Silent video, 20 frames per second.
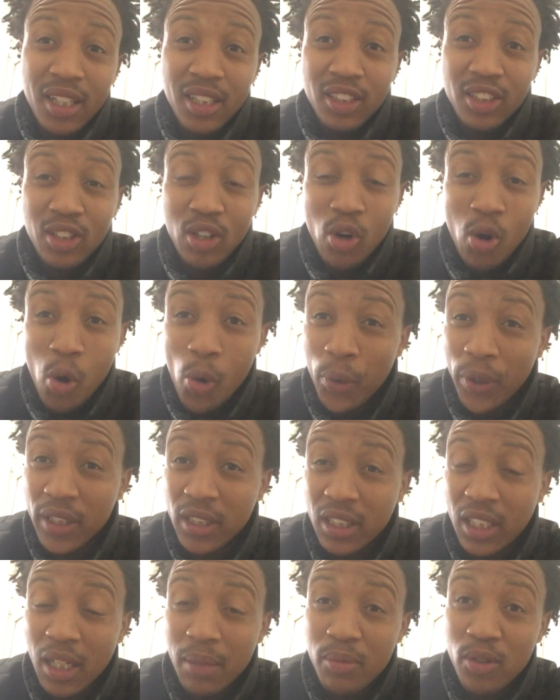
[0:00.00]
slow
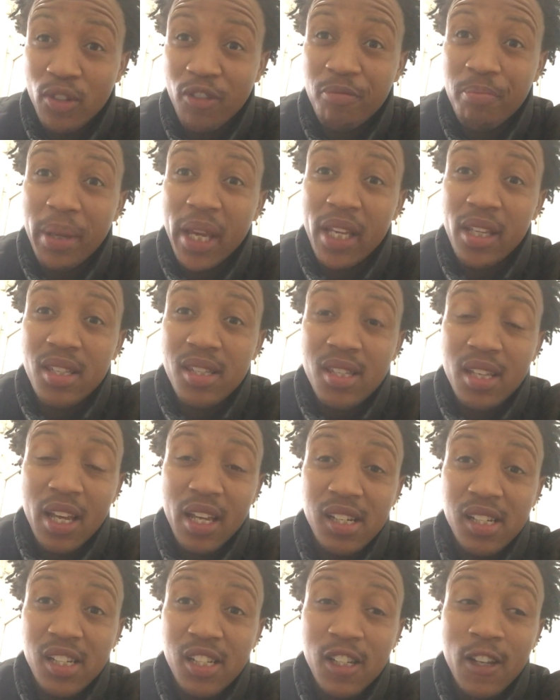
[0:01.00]
in terms of pace
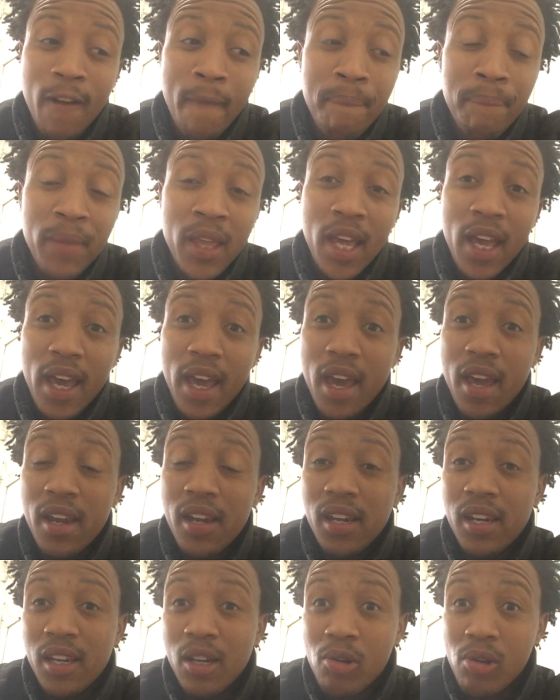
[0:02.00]
and
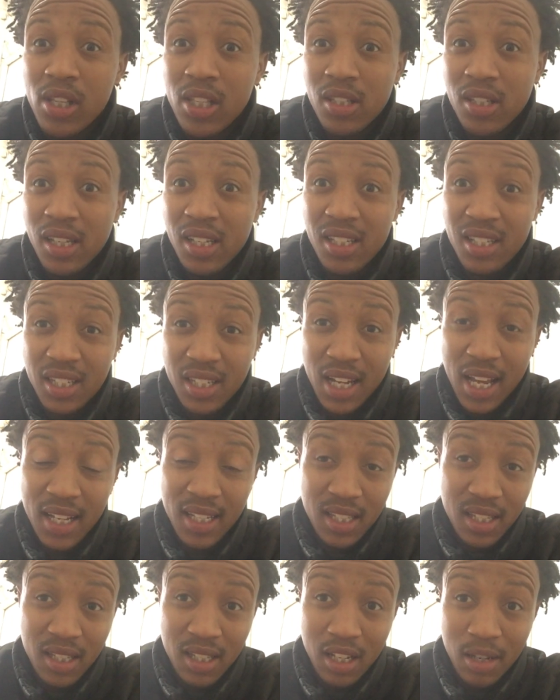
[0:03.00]
his
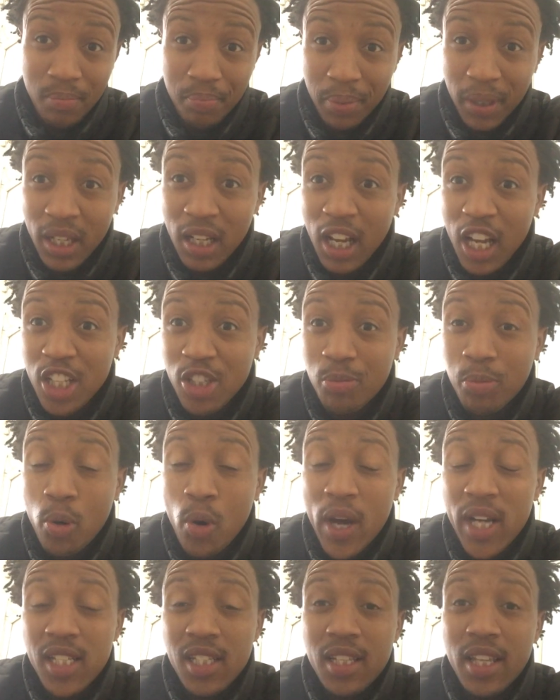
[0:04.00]
stats being as
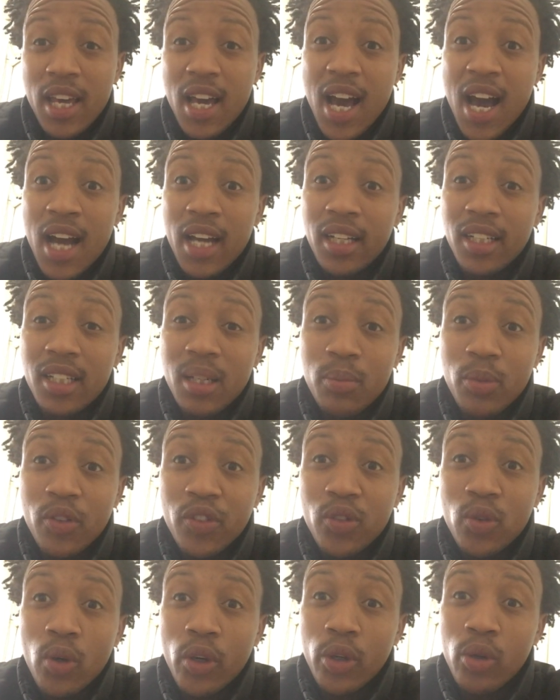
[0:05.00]
poor as they are in terms of
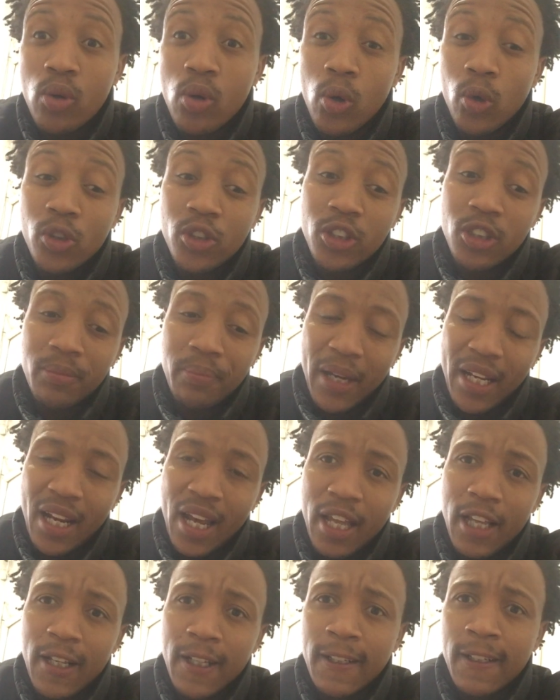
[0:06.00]
scoring goals. But
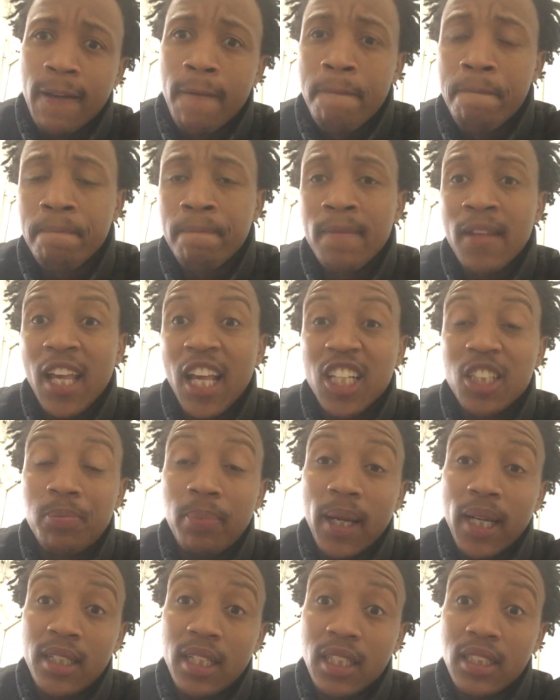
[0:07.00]
I
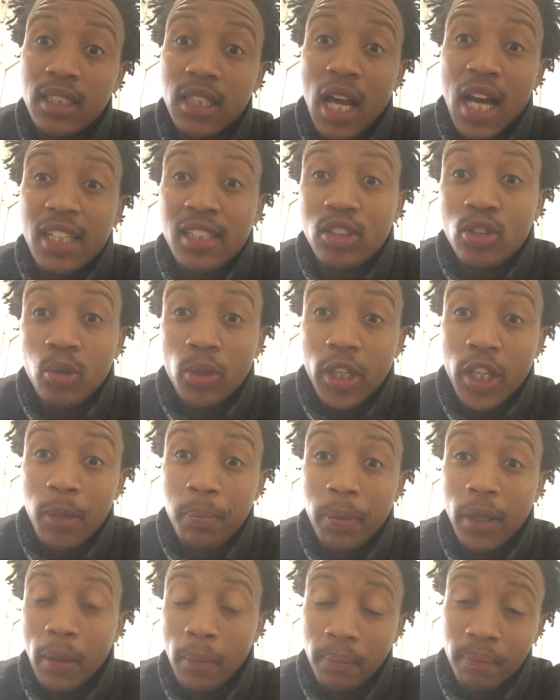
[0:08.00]
expected us to
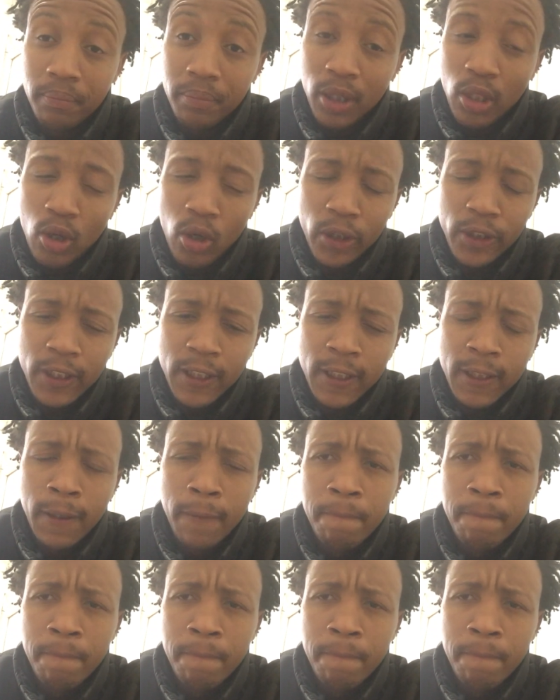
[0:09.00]
keep him because